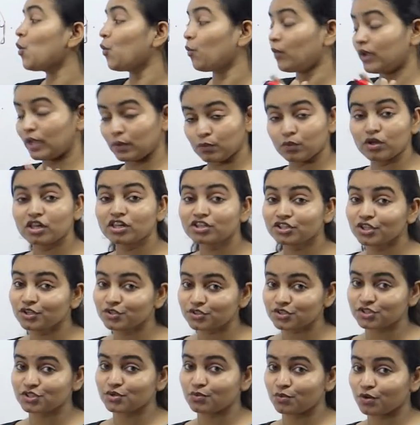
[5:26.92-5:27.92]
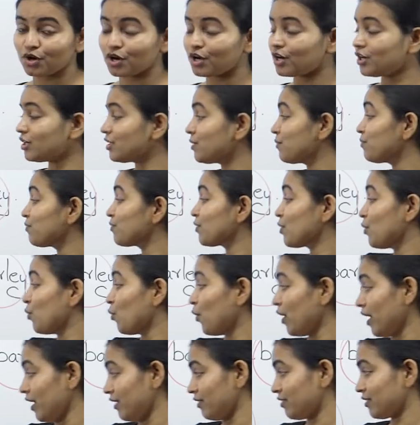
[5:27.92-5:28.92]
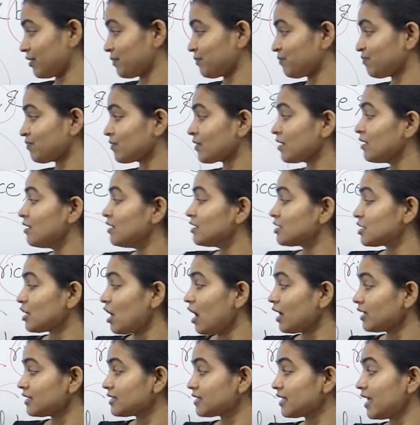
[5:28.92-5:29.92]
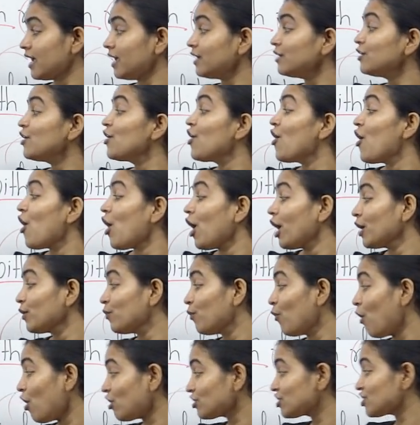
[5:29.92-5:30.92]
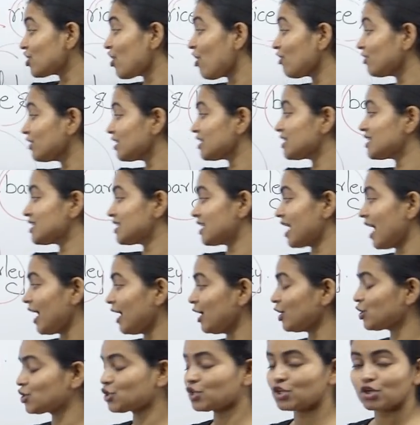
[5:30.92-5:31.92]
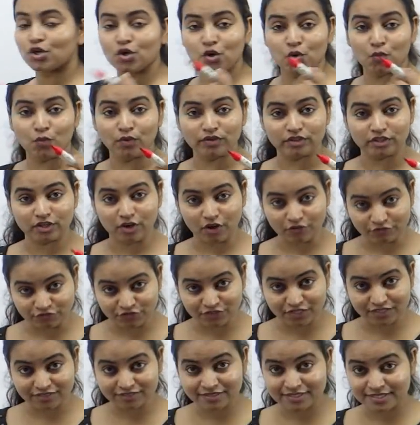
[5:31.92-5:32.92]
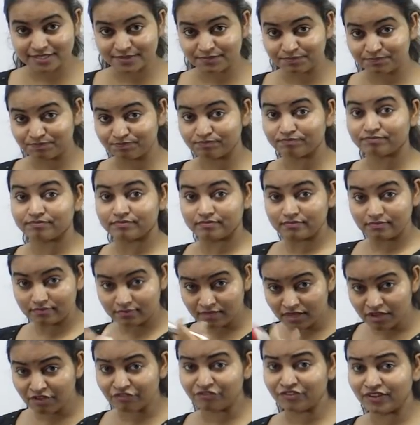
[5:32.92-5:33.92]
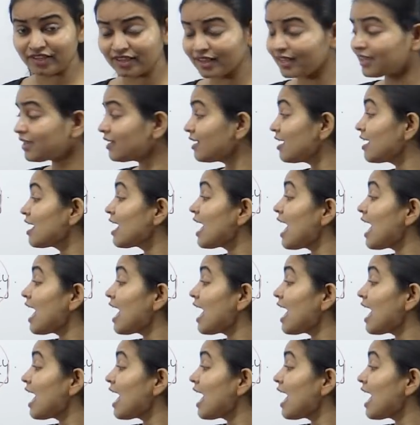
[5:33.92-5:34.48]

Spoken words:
we will use the word with. So I say, I walked on the stage with confidence, a feeling,